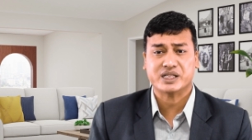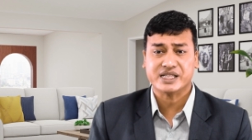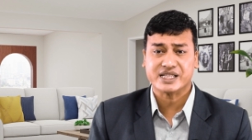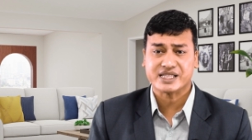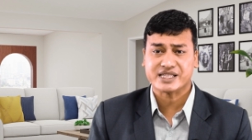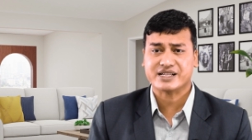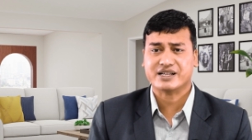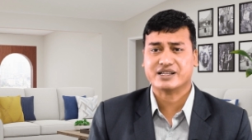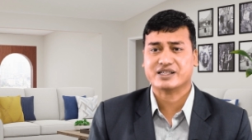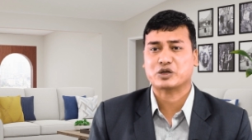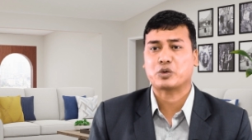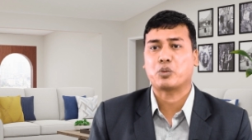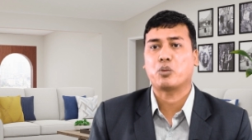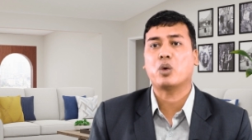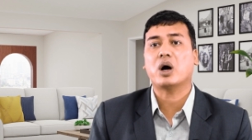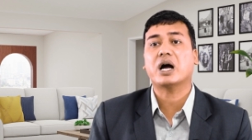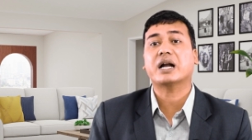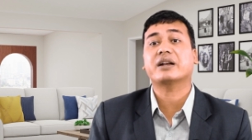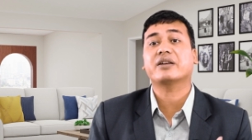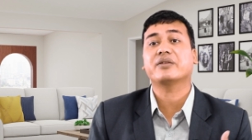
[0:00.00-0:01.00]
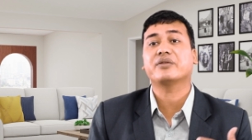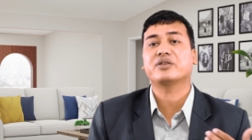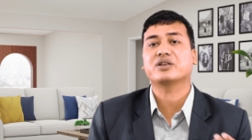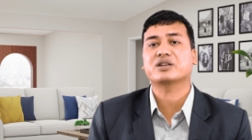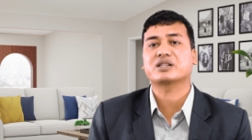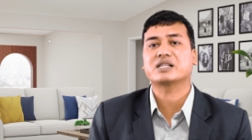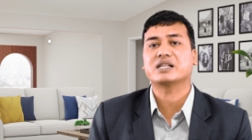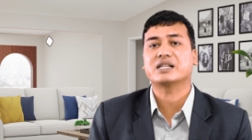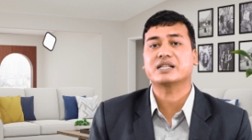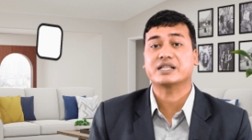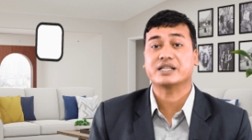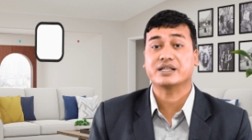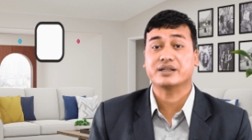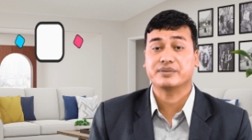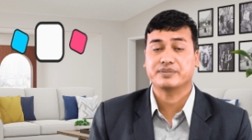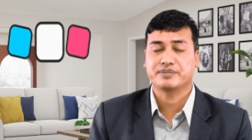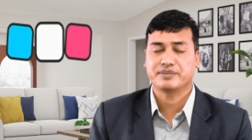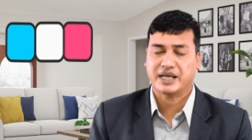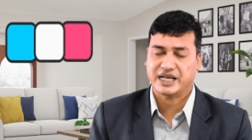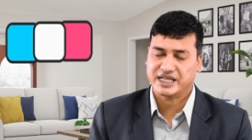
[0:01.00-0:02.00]
discuss what
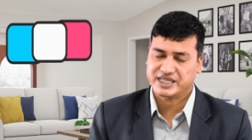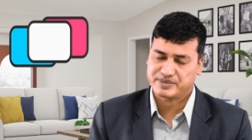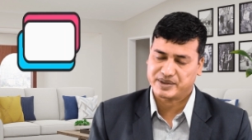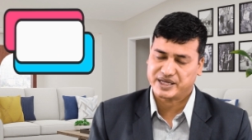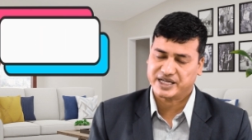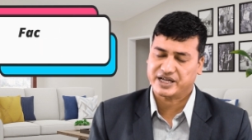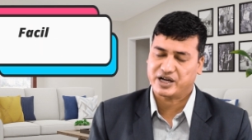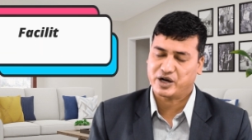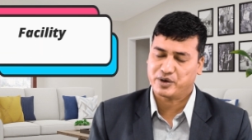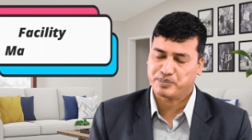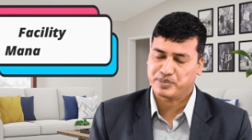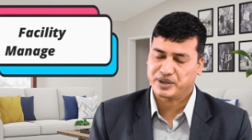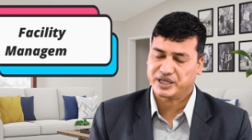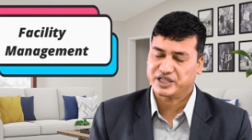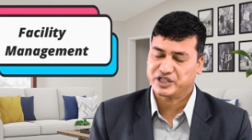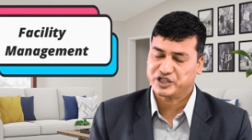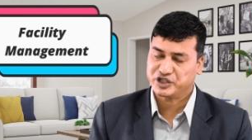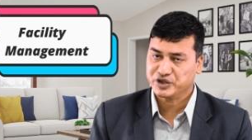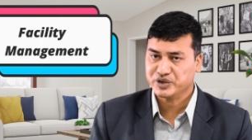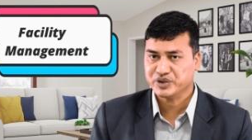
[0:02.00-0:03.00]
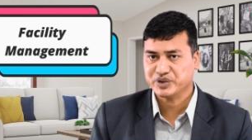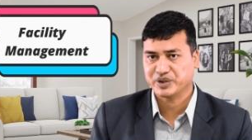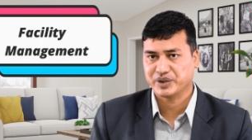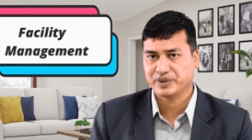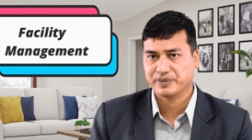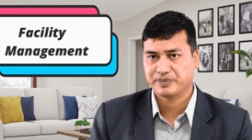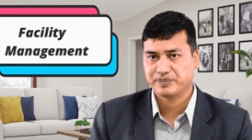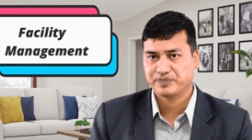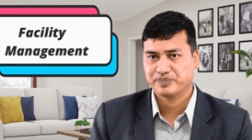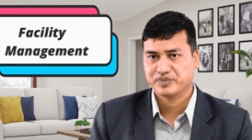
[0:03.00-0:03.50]
facility management company do.